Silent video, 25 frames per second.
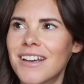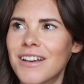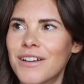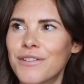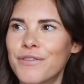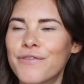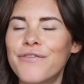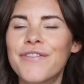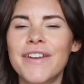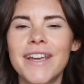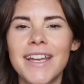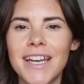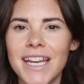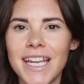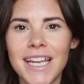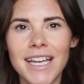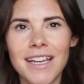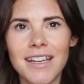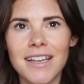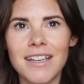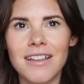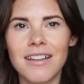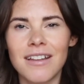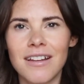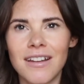
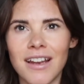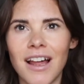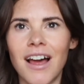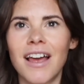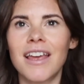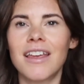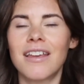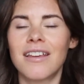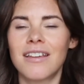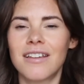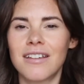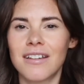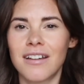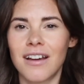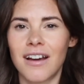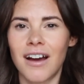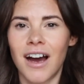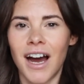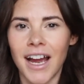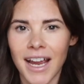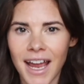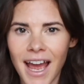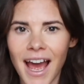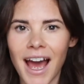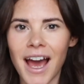feeling like
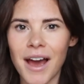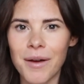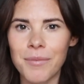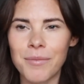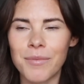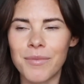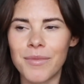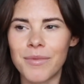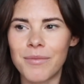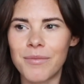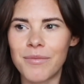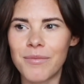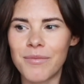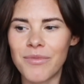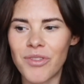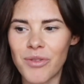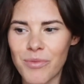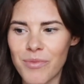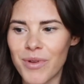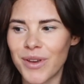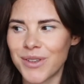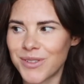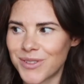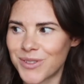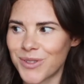I am the
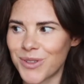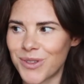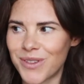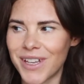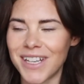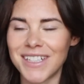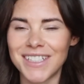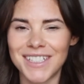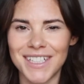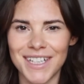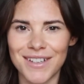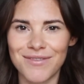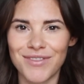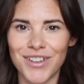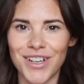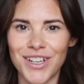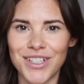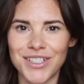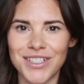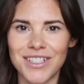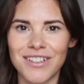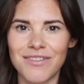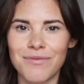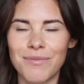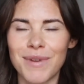most authentic
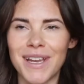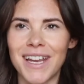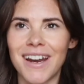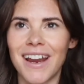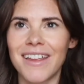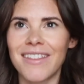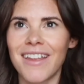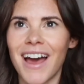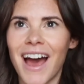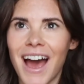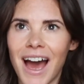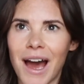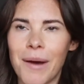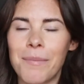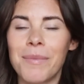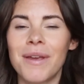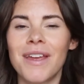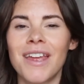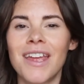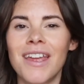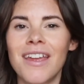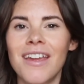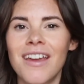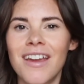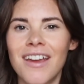version of me, like the
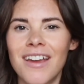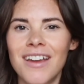happy,